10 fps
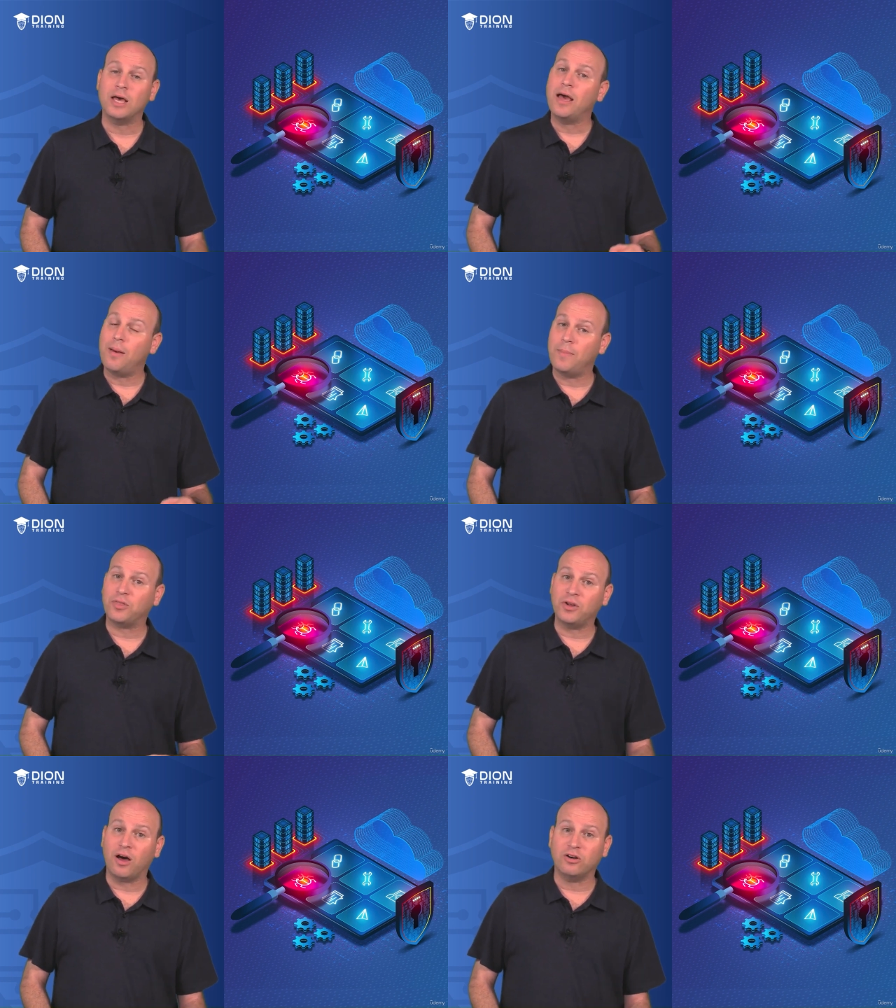and
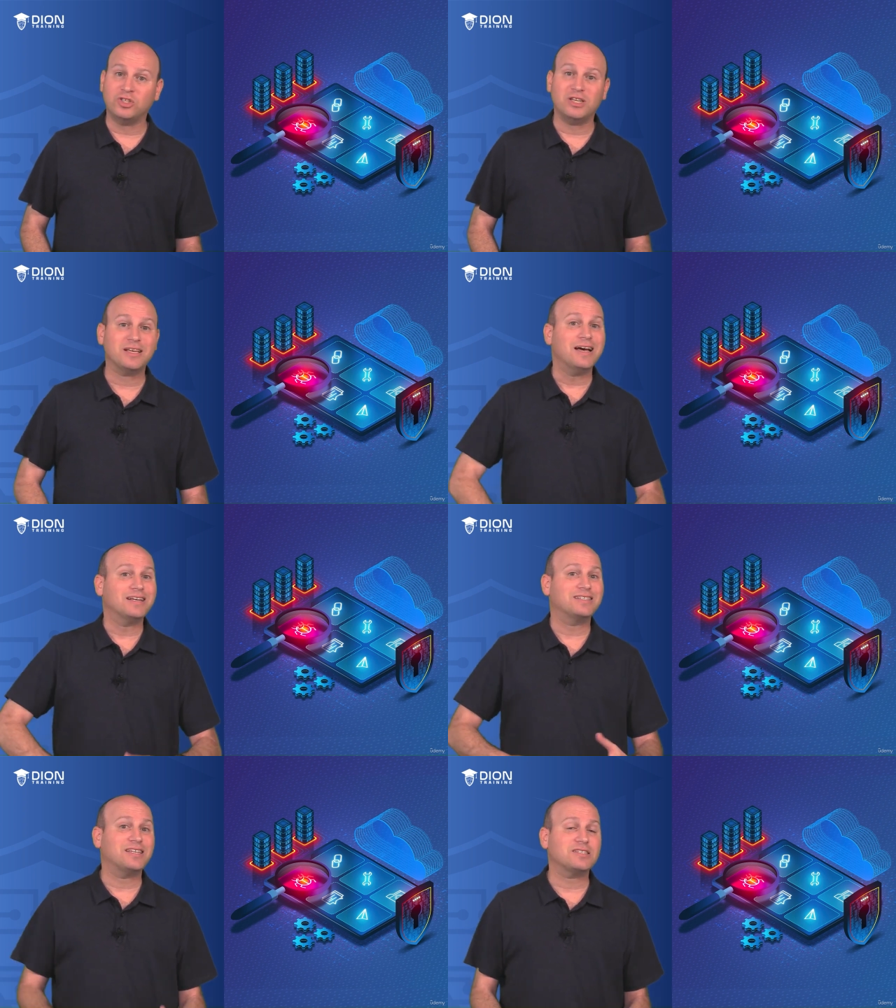methodologies to
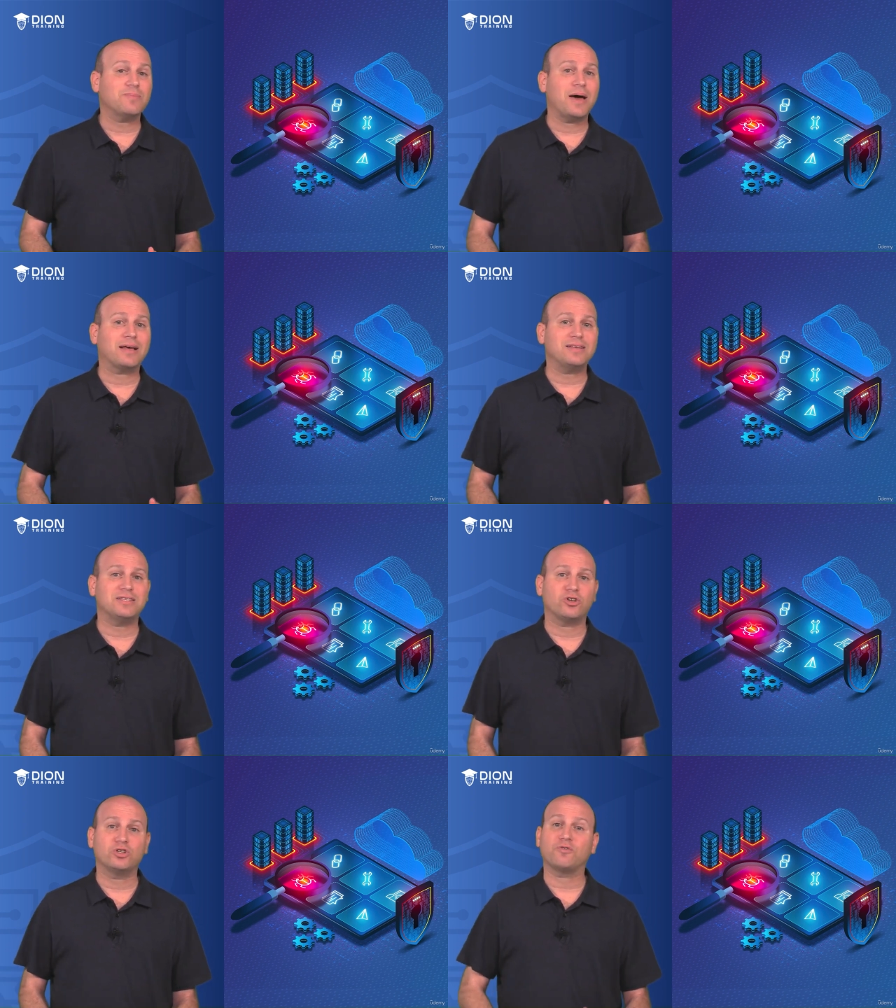systematically search